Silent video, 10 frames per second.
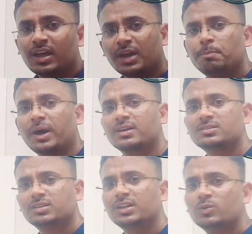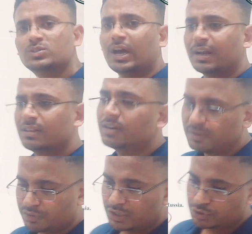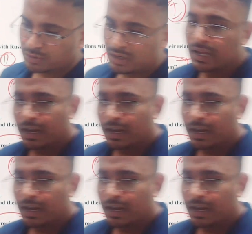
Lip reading: and Pakistan gives another definition.